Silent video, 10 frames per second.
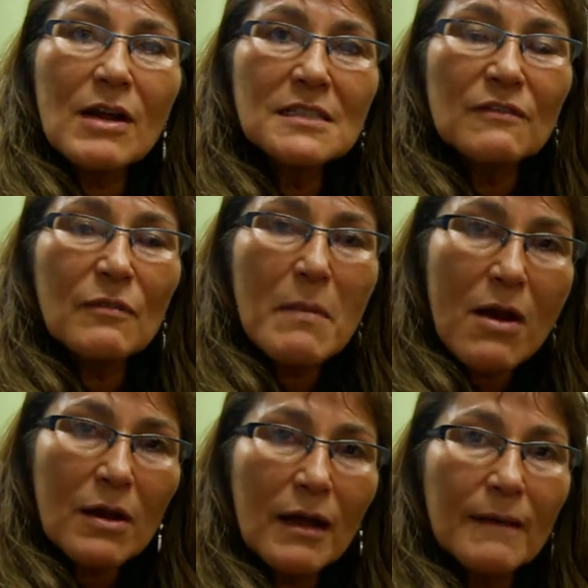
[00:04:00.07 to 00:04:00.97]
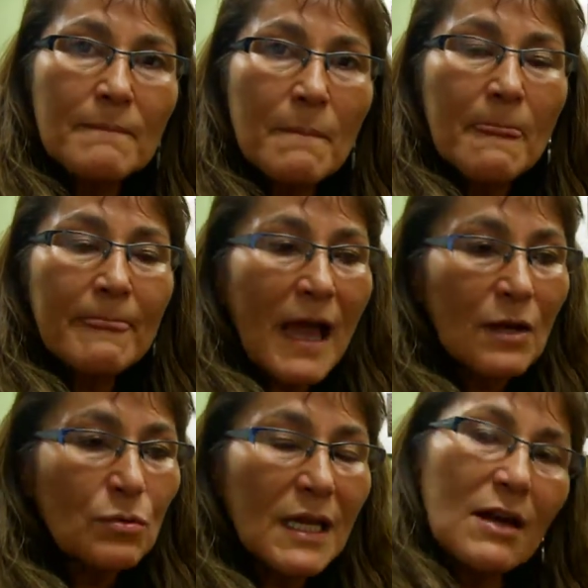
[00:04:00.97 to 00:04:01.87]
rest of America.
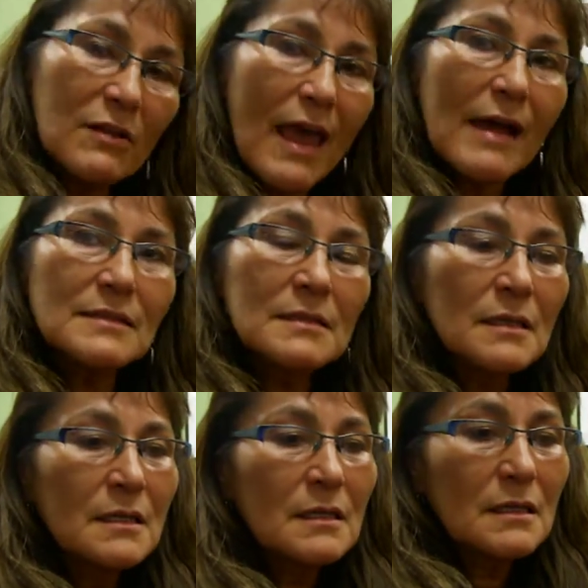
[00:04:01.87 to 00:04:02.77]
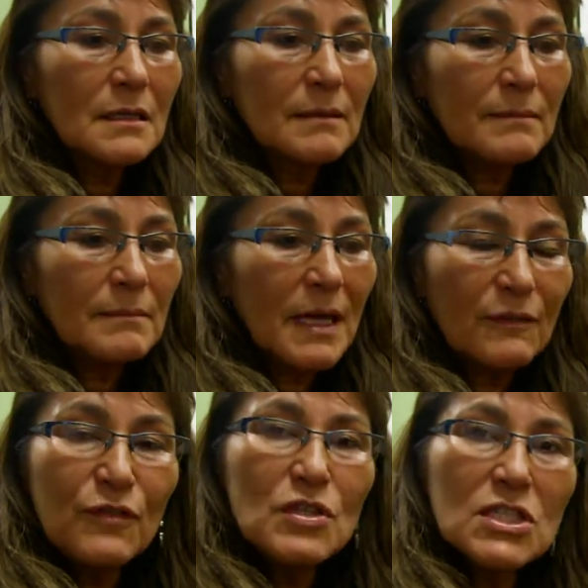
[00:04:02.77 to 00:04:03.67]
I don't hear that.
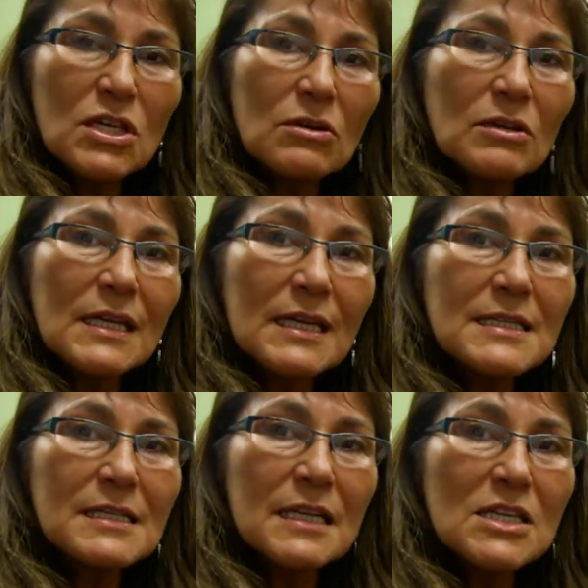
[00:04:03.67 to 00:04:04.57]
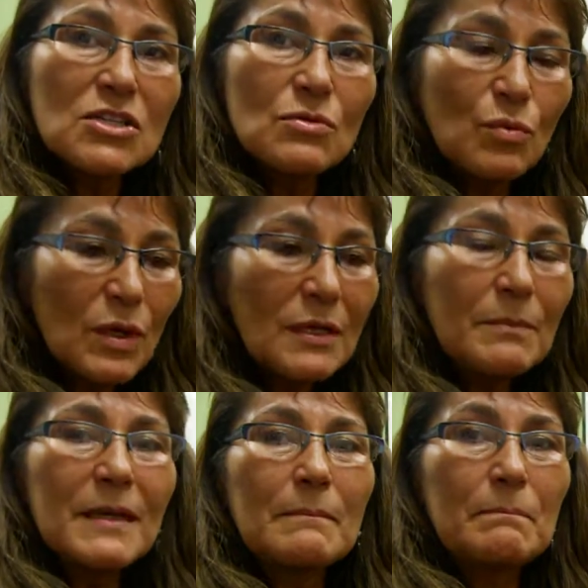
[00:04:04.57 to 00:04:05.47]
And food security is an issue, will
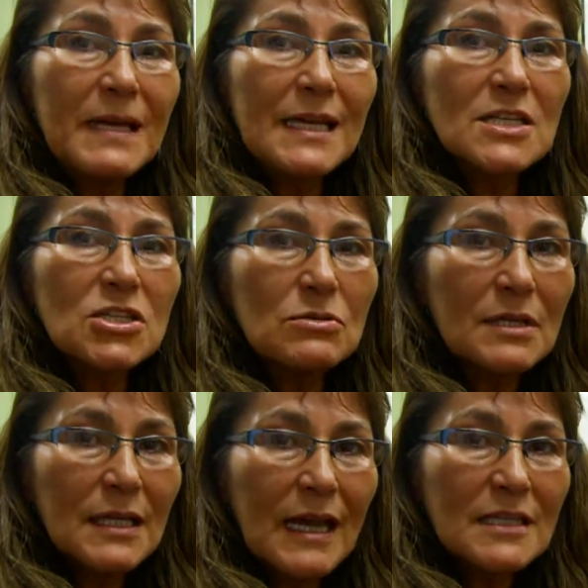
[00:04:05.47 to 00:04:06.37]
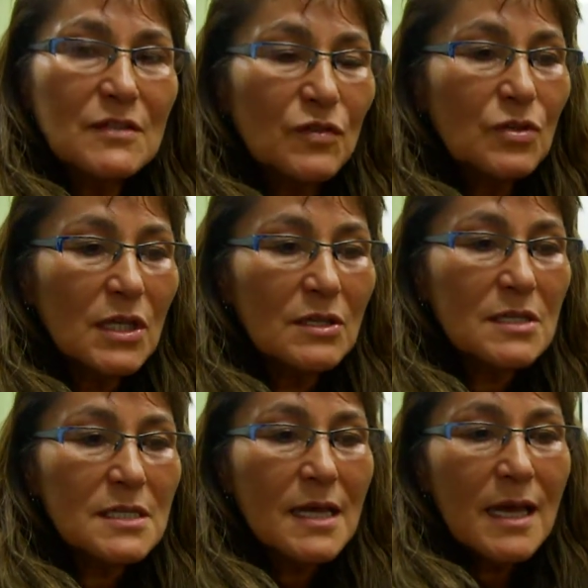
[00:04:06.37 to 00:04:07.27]
be a big issue in the next few
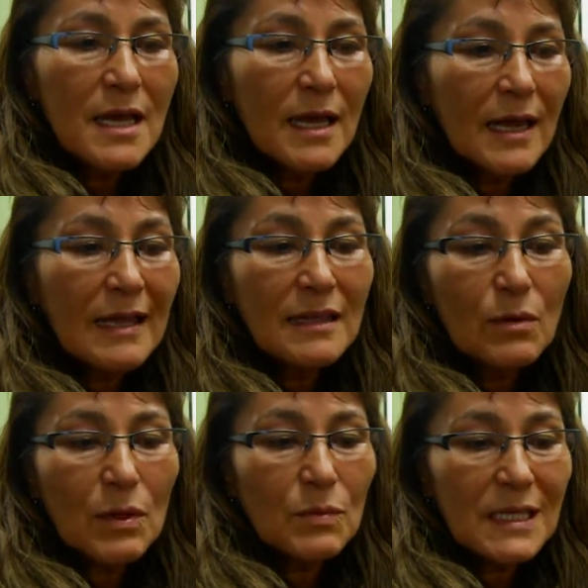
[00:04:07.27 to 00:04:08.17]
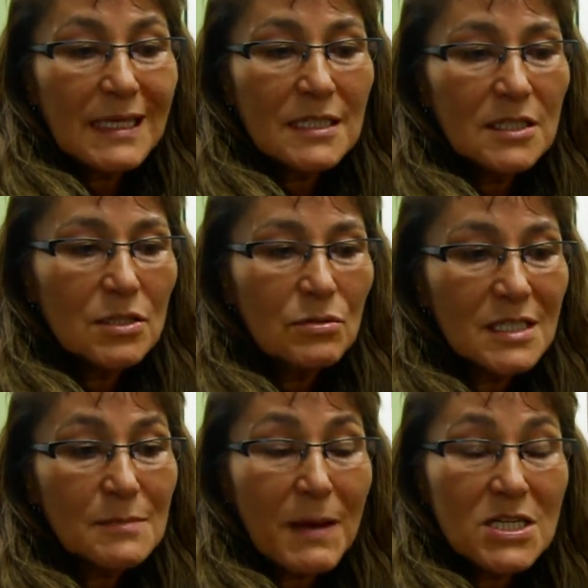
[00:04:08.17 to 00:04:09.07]
years. And I think what we need to do,
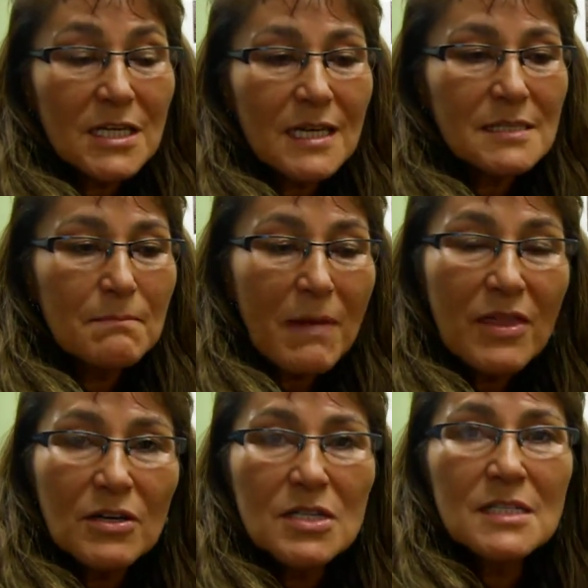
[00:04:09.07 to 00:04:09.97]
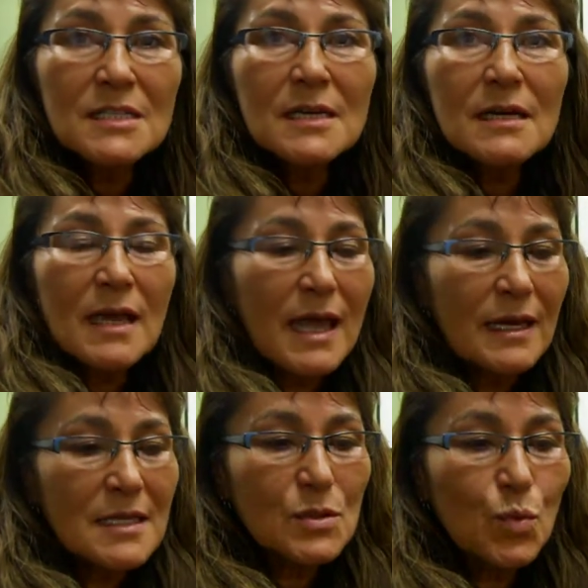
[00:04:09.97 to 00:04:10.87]
especially as mothers
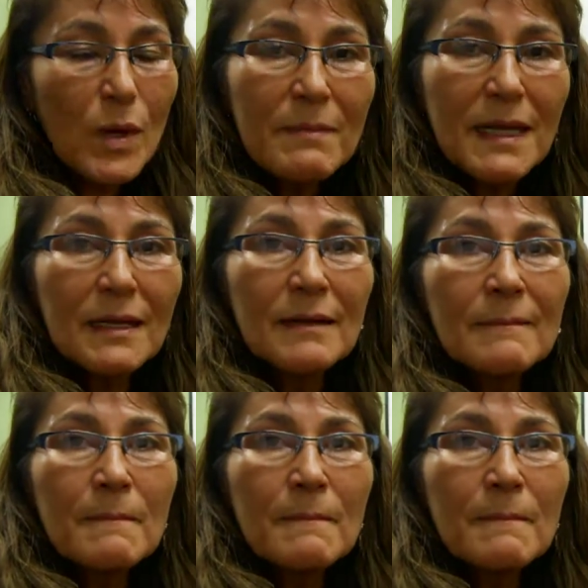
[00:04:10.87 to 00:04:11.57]
and as women,